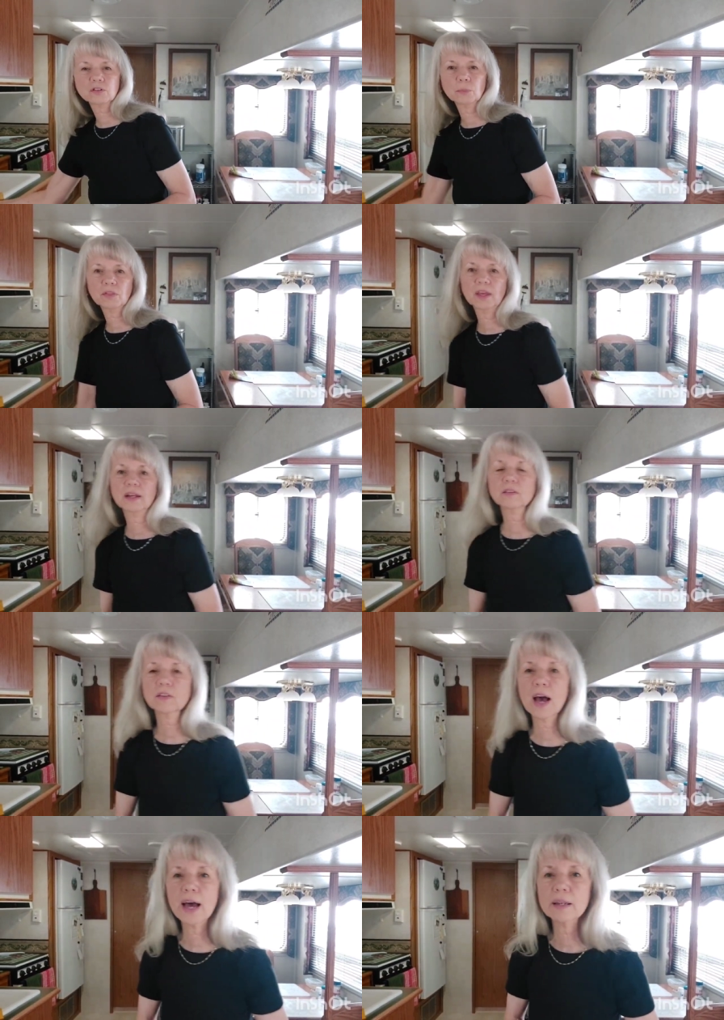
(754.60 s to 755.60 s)
some things
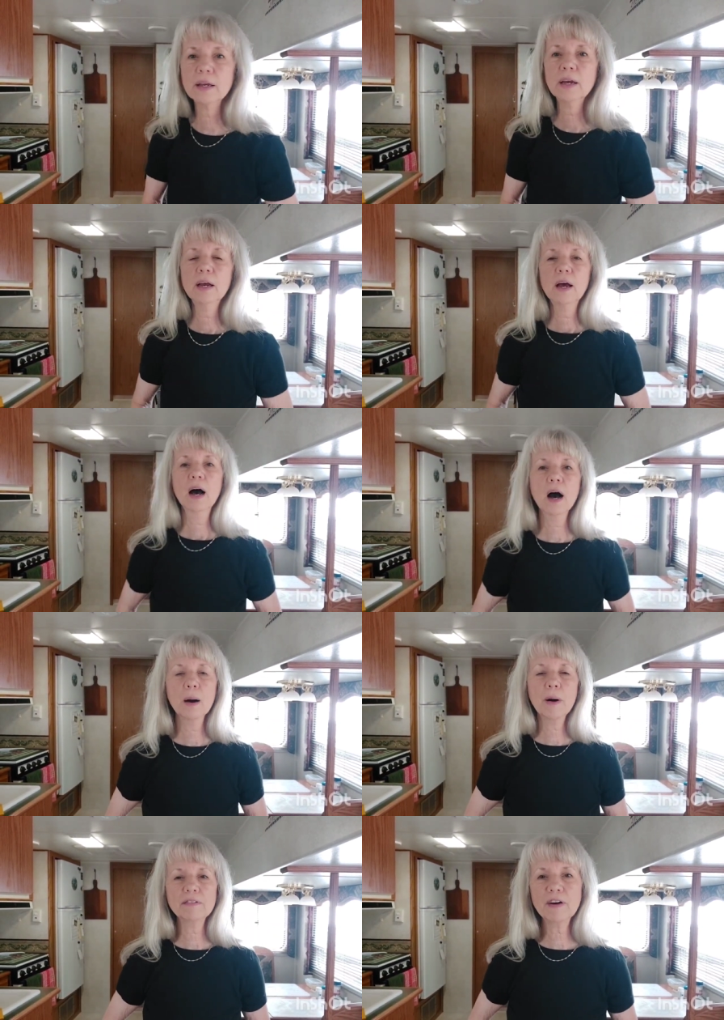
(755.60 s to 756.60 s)
that
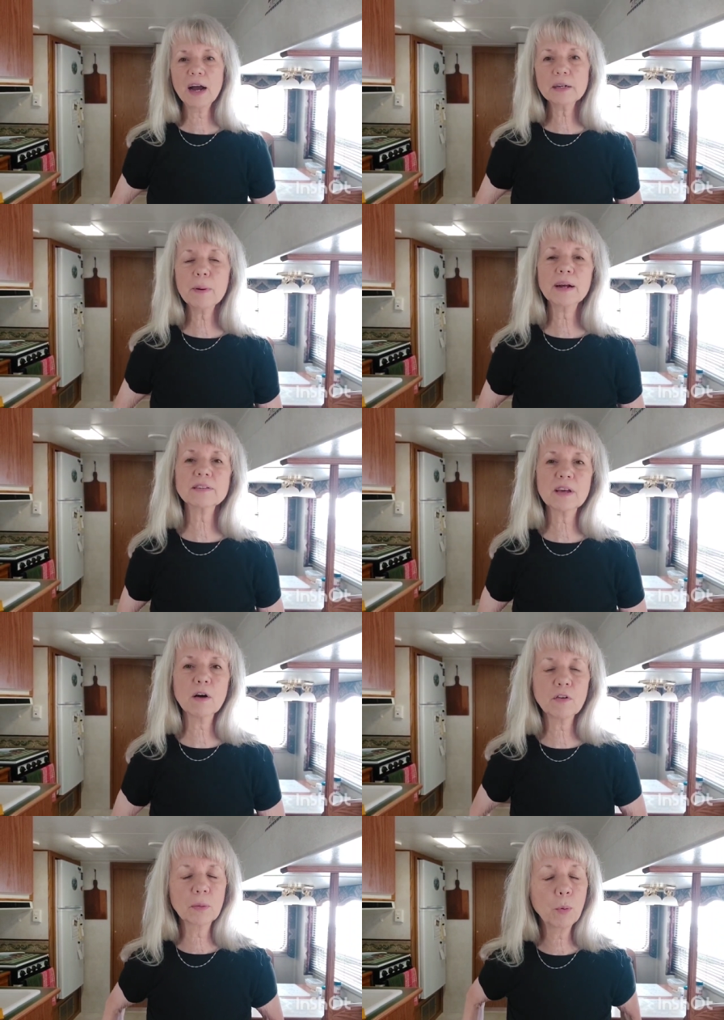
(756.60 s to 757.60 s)
um, I find
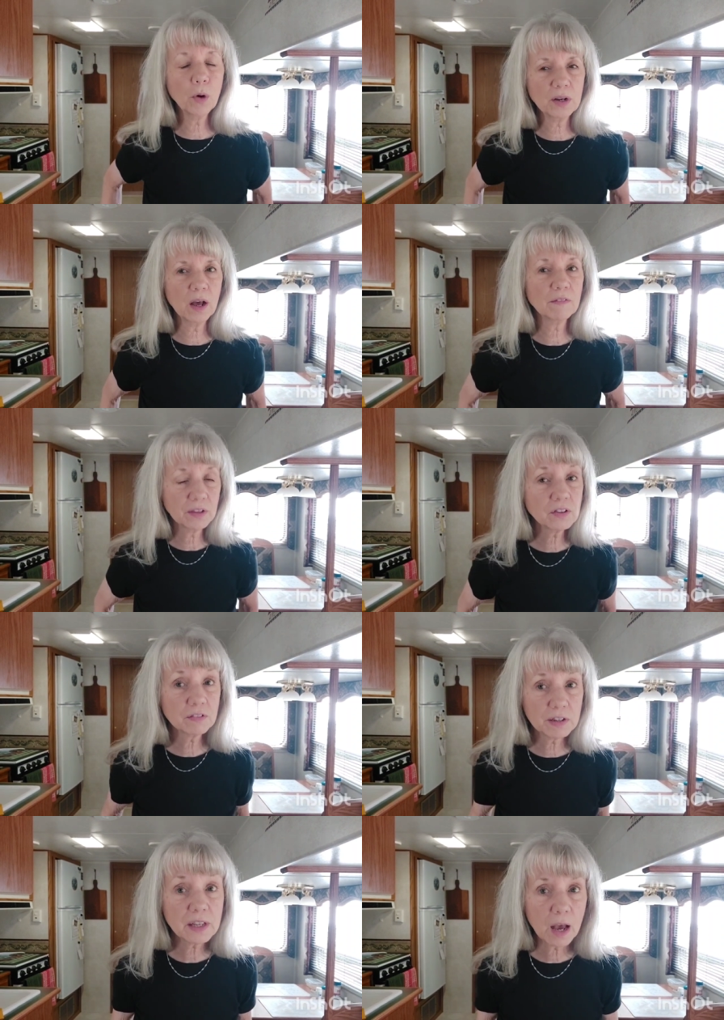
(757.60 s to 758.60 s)
myself, and the point of this
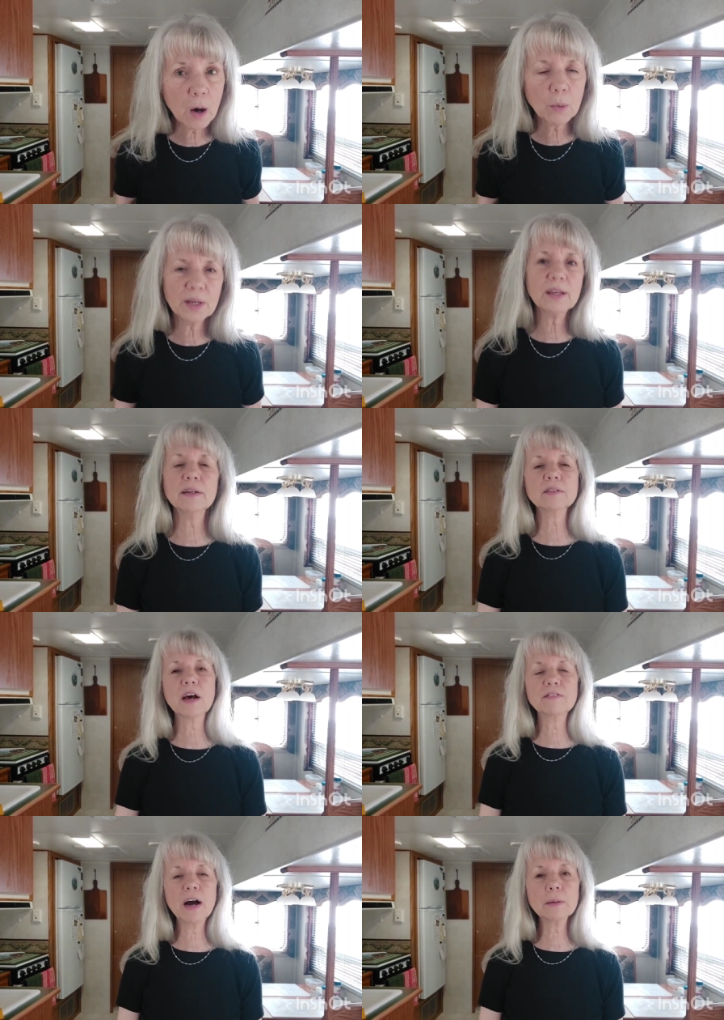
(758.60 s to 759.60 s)
video is,
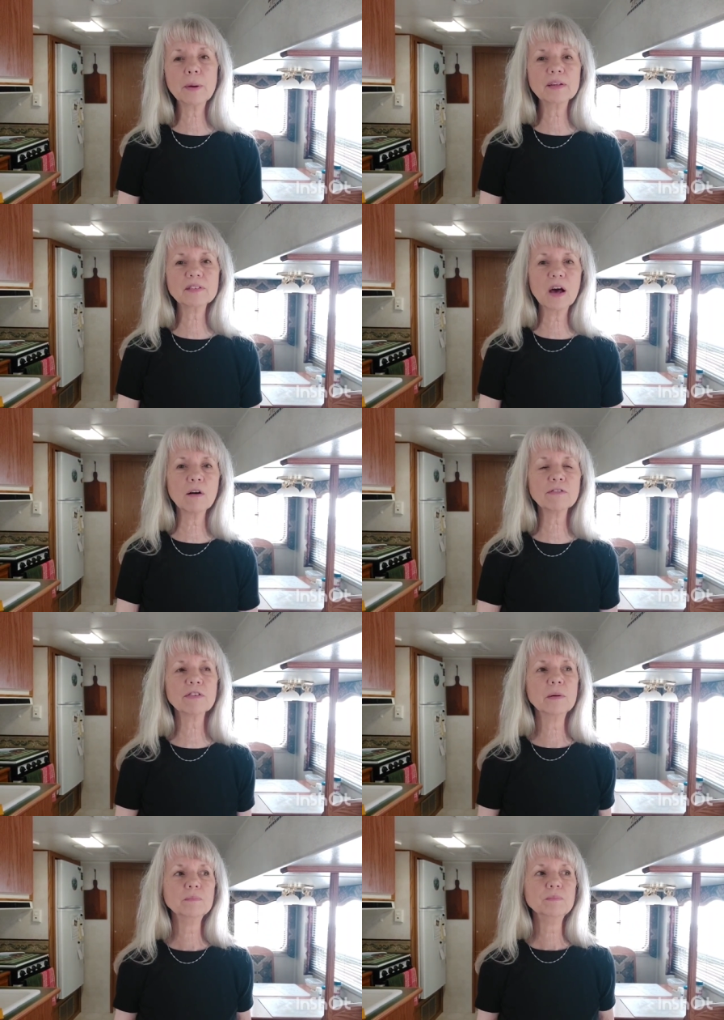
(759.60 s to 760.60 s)
I find myself
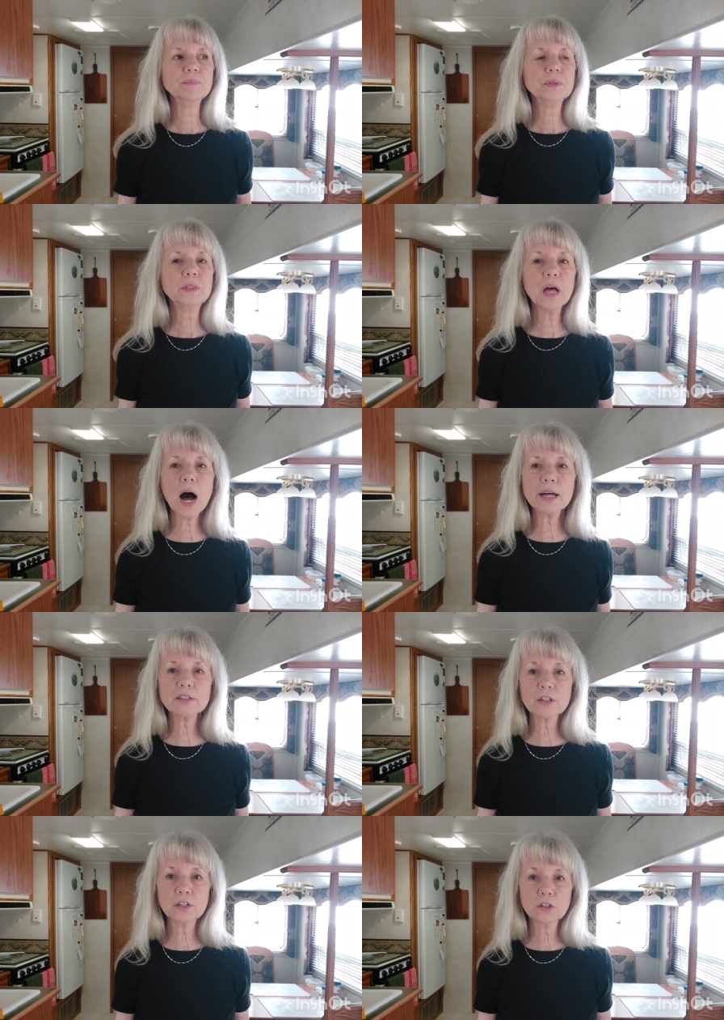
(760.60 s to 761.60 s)
not
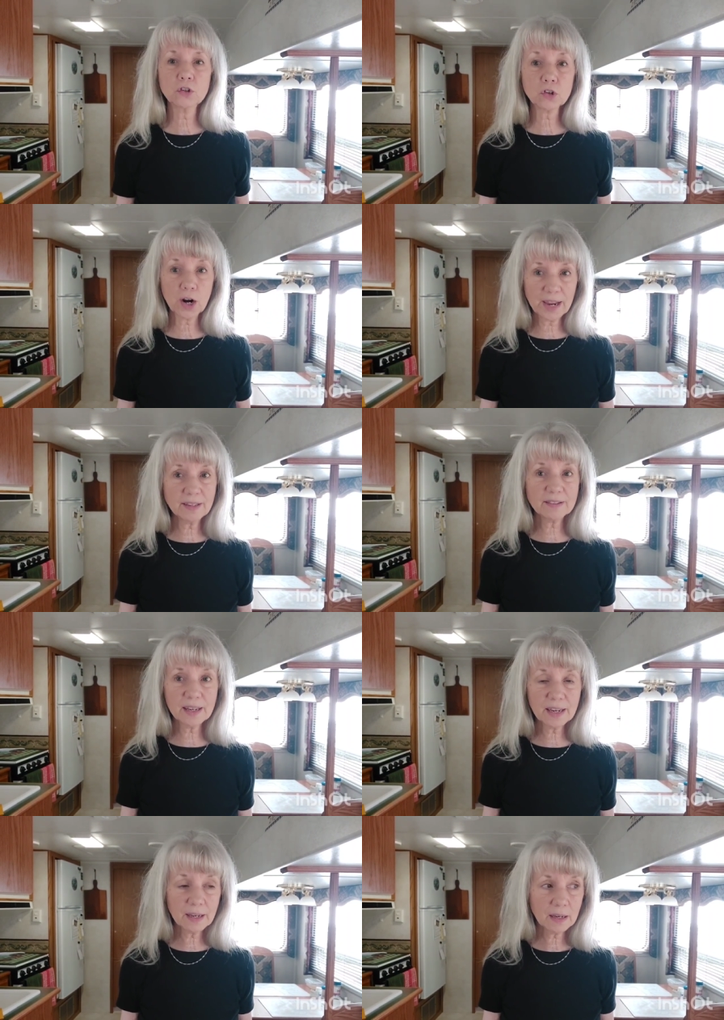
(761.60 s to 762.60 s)

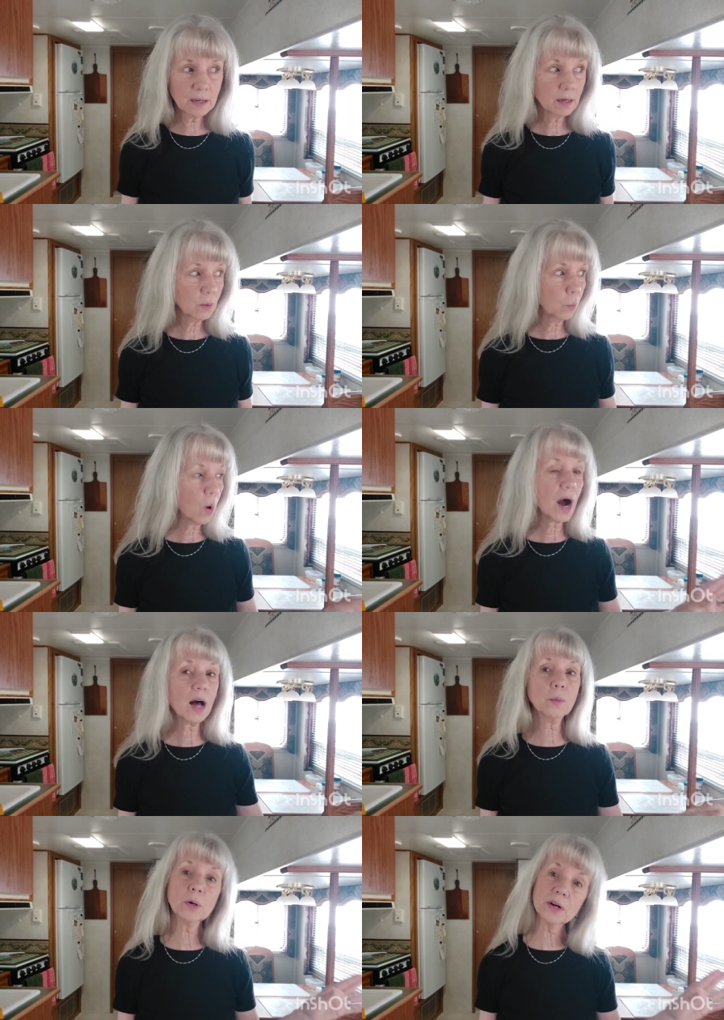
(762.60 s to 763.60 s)
grazing
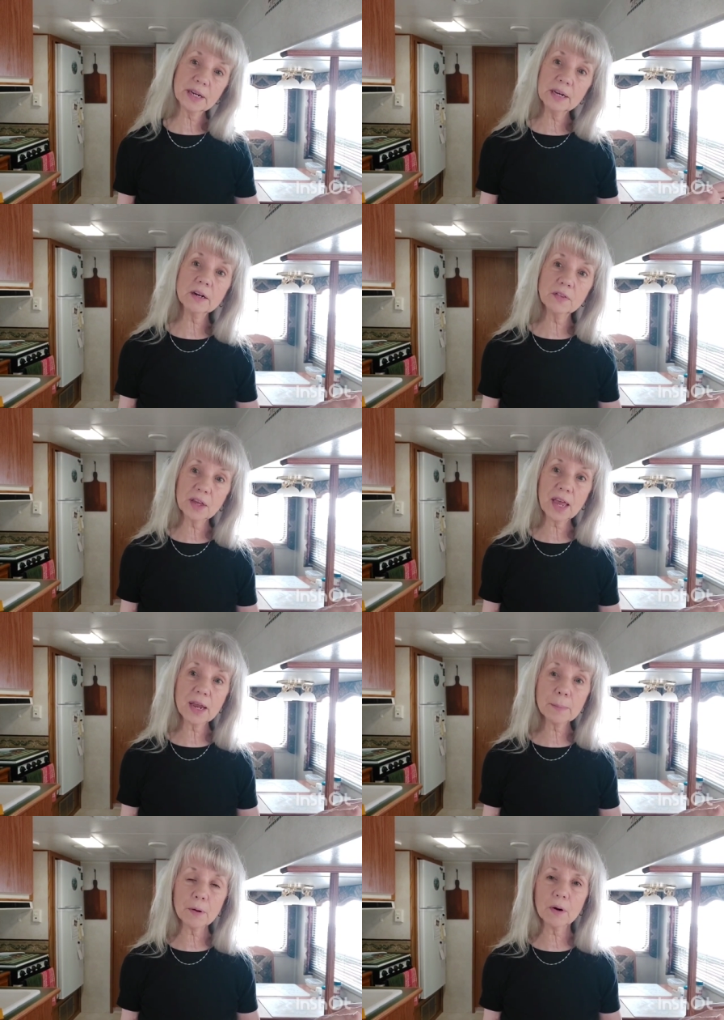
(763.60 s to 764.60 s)
while we're here in the
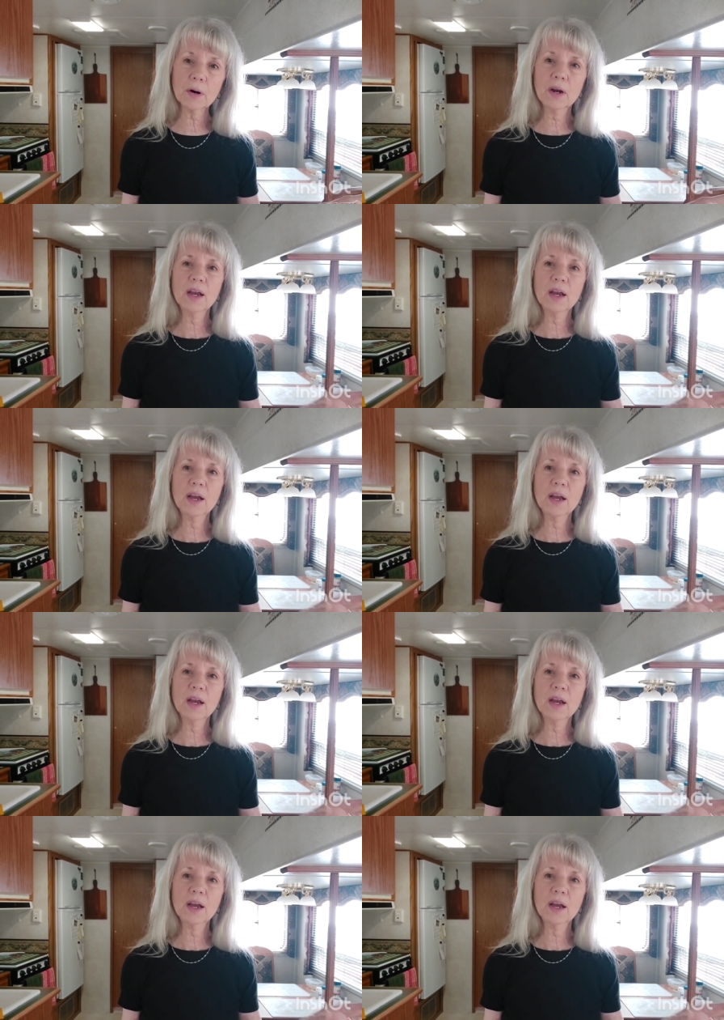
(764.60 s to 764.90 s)
camper